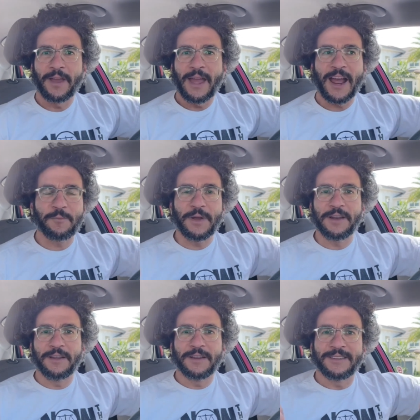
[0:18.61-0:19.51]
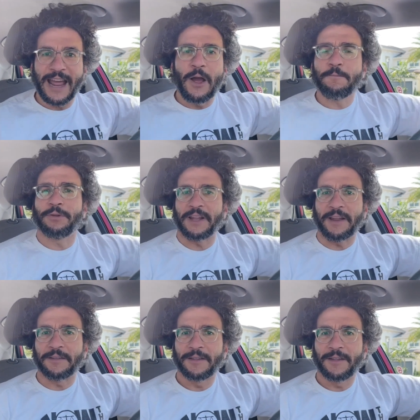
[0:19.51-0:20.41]
has been
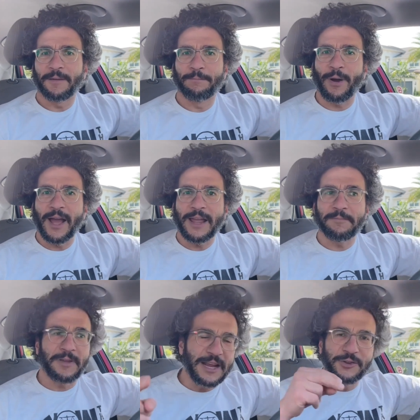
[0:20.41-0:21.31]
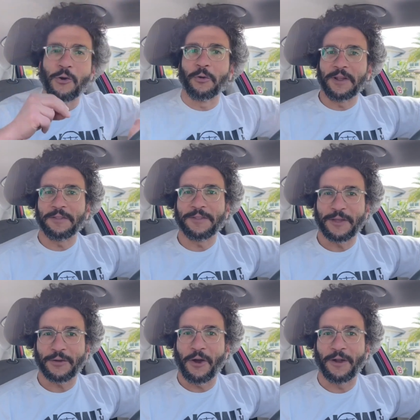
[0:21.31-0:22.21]
downplaying by ignoring
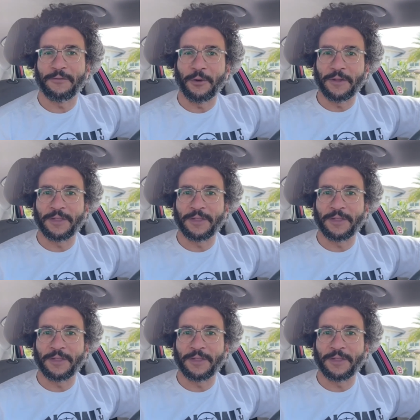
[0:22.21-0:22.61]
this convoy.